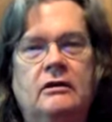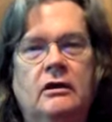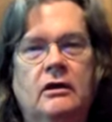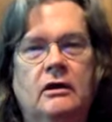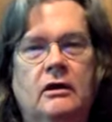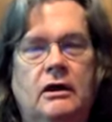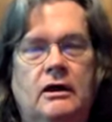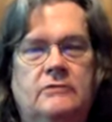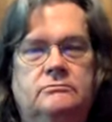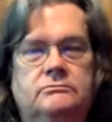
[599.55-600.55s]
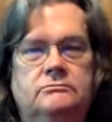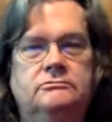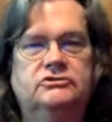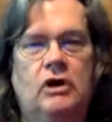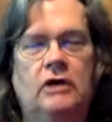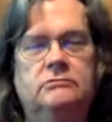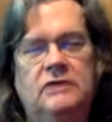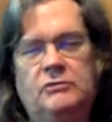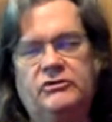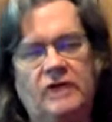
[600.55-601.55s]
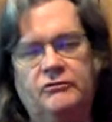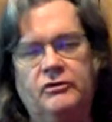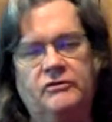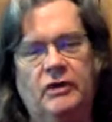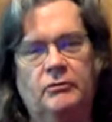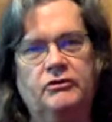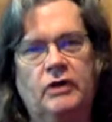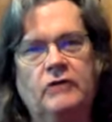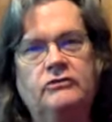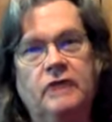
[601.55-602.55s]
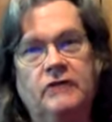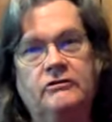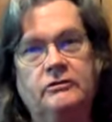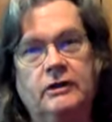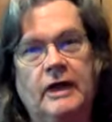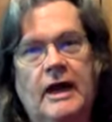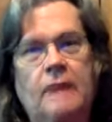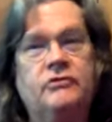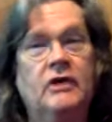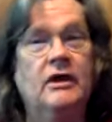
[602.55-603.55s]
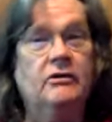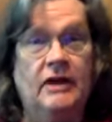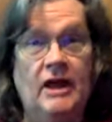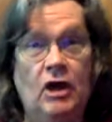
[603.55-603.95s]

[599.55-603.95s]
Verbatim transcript: Um, so I, I'm a software developer, so I use lots of little apps that help